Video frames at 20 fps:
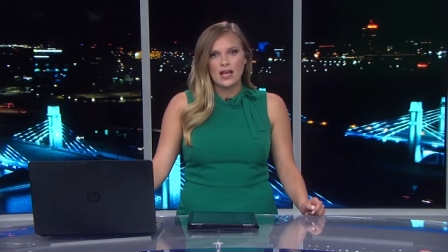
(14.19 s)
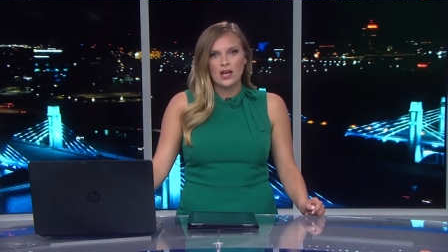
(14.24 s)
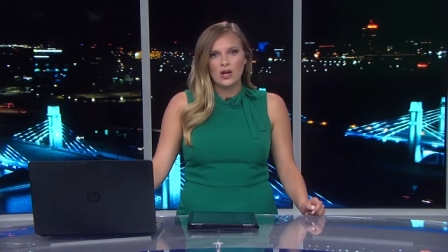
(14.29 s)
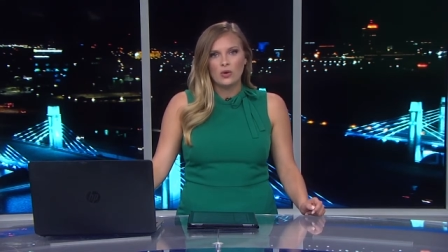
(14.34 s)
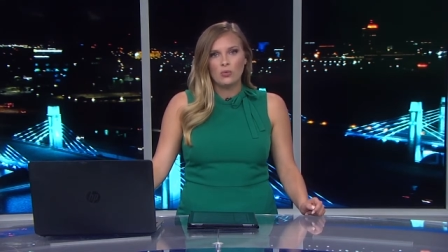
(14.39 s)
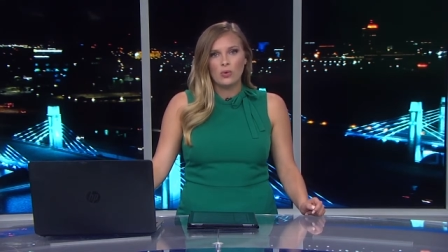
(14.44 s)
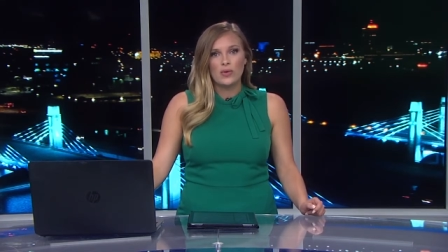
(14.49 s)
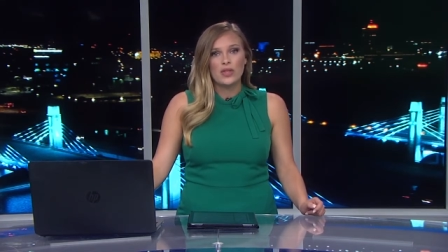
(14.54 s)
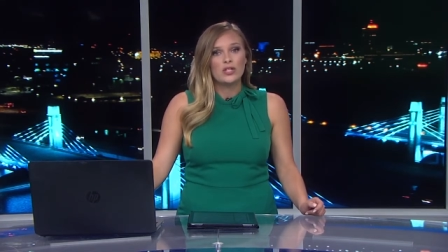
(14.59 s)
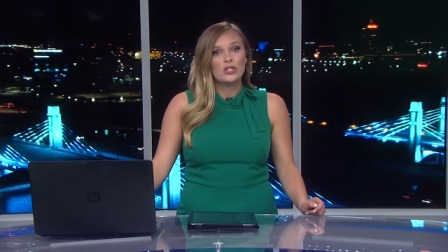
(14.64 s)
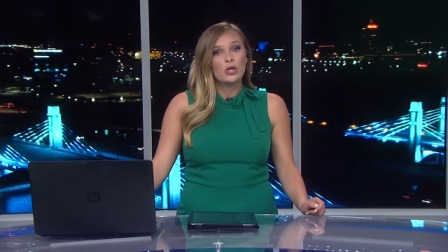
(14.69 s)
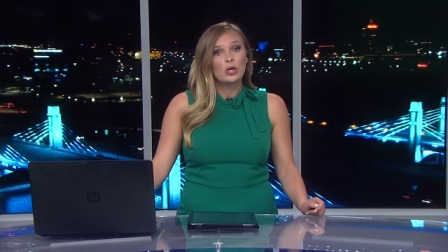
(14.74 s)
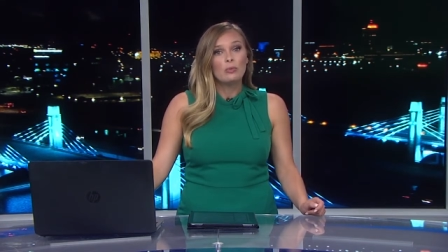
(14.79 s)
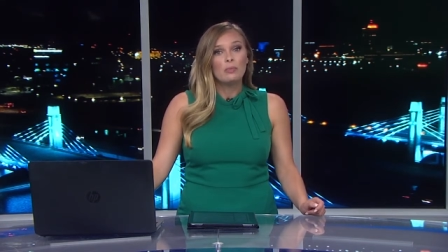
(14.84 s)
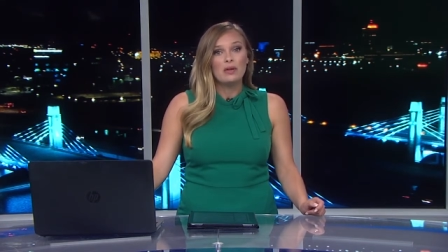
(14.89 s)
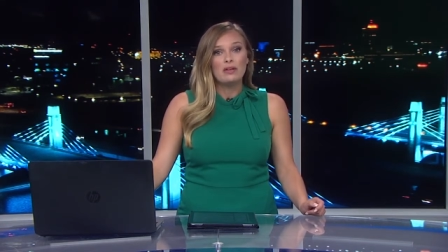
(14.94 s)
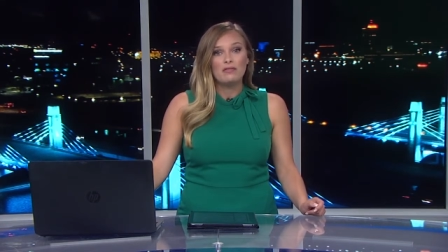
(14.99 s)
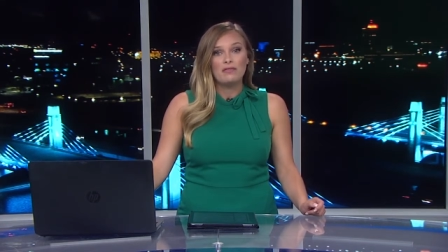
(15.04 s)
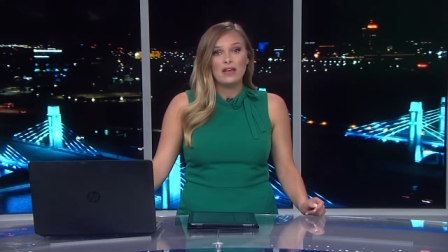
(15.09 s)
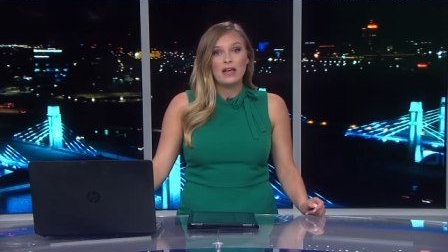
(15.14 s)
where the
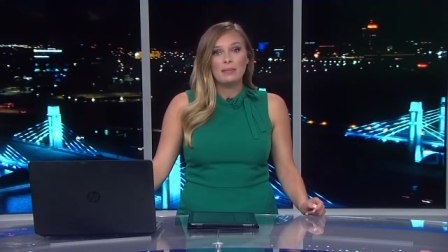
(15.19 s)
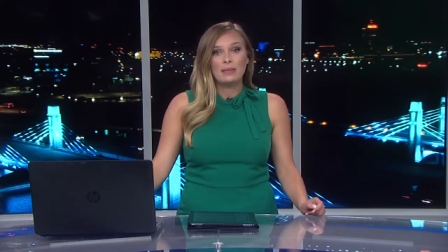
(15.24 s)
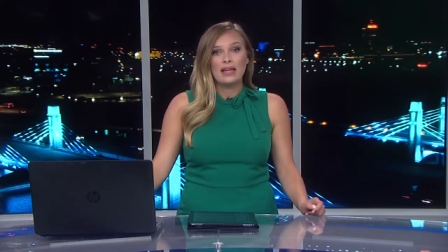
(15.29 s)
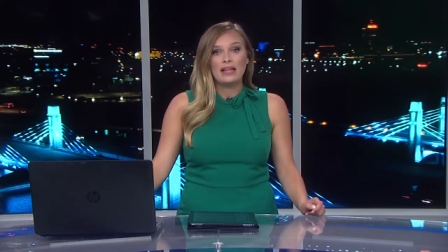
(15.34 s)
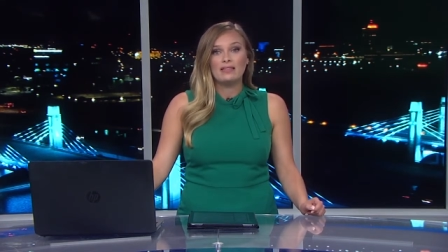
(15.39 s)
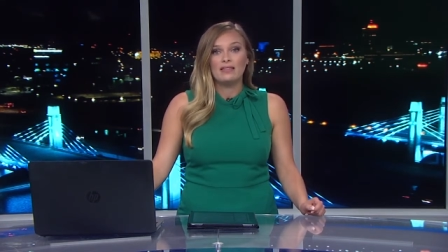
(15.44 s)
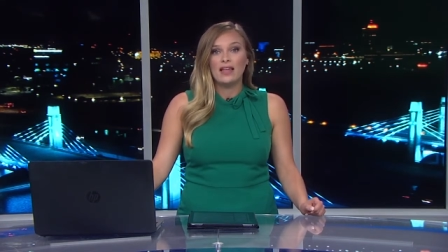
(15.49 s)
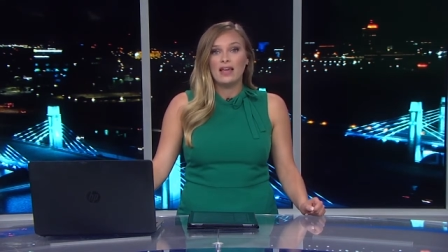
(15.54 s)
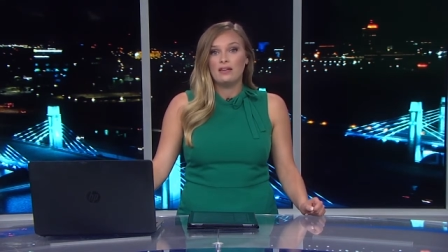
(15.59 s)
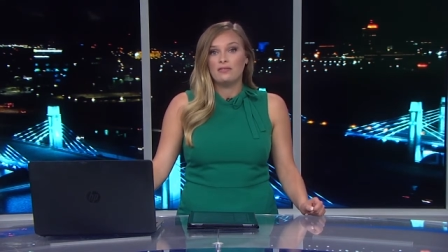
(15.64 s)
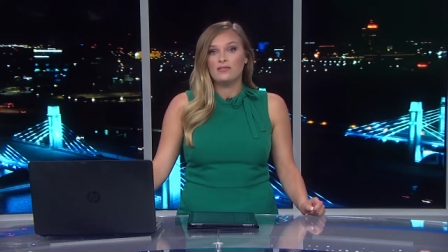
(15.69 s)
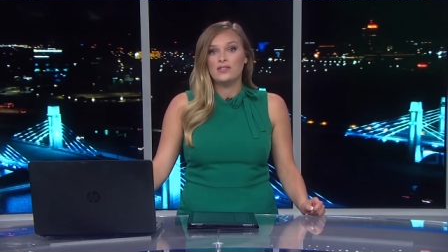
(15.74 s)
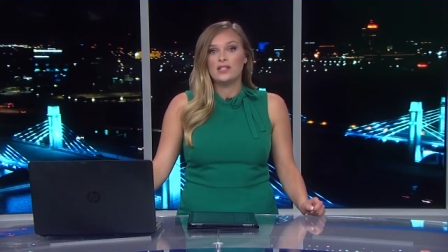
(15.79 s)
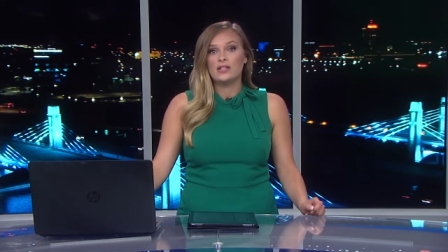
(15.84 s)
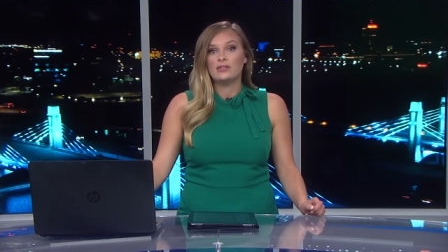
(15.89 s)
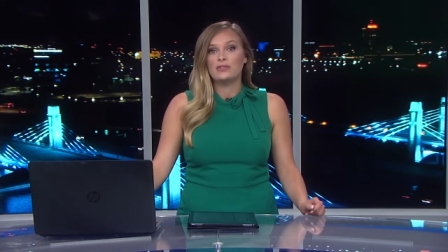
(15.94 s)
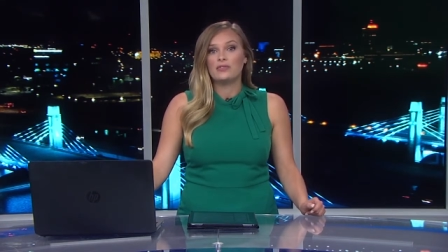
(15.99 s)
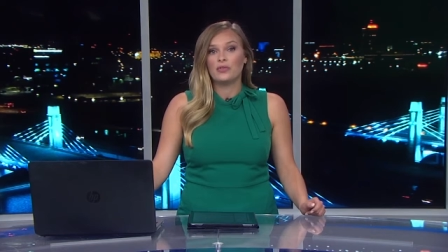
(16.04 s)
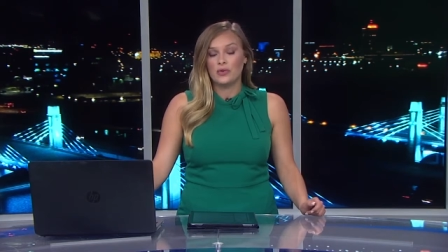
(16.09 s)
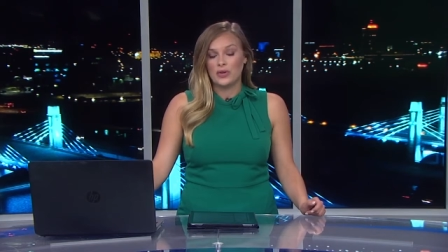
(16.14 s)
Turpin family lived
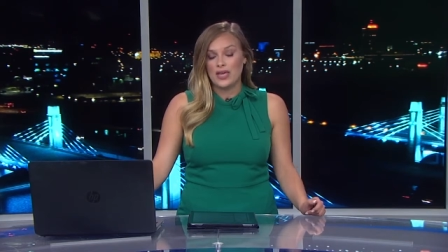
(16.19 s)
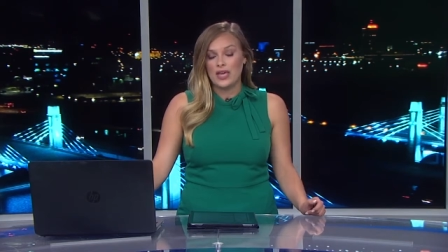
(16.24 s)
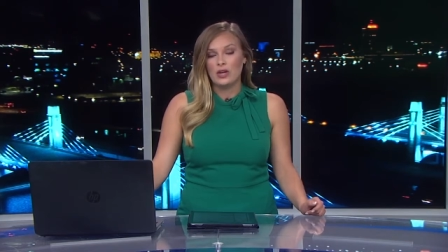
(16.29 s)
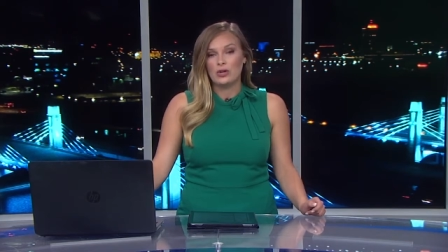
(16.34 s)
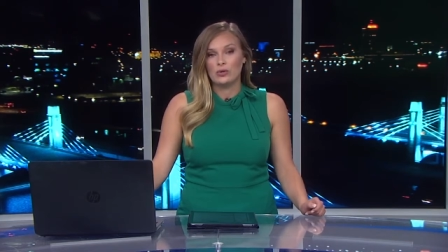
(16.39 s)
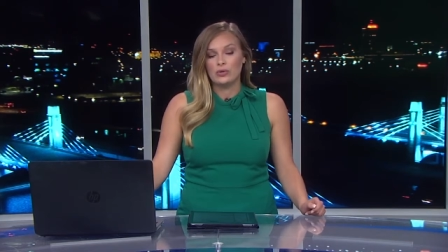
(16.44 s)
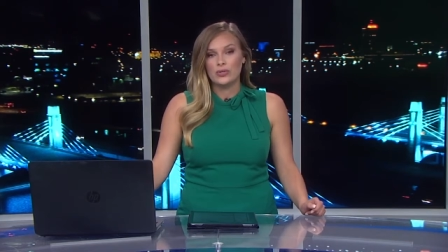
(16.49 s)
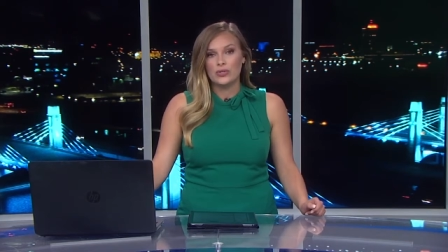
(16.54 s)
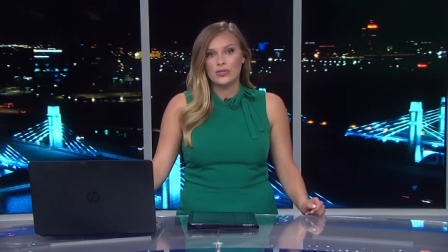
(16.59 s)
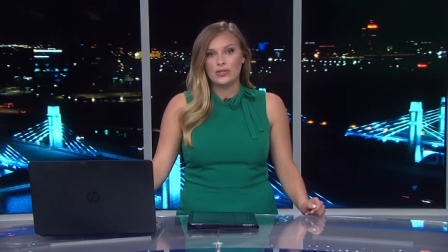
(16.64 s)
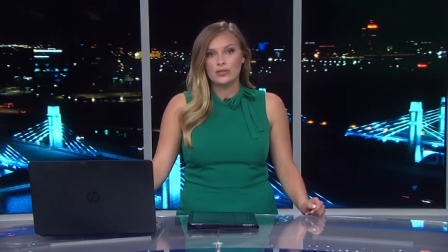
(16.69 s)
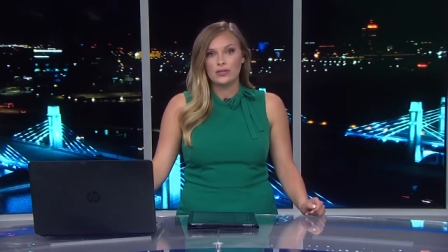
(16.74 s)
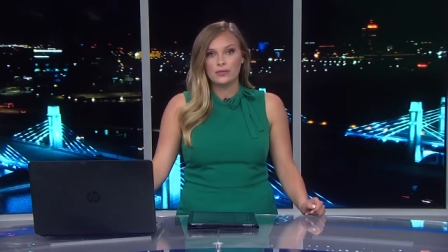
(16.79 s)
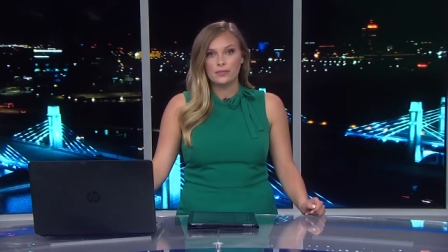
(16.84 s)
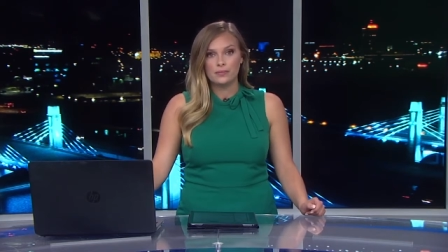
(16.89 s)
for years.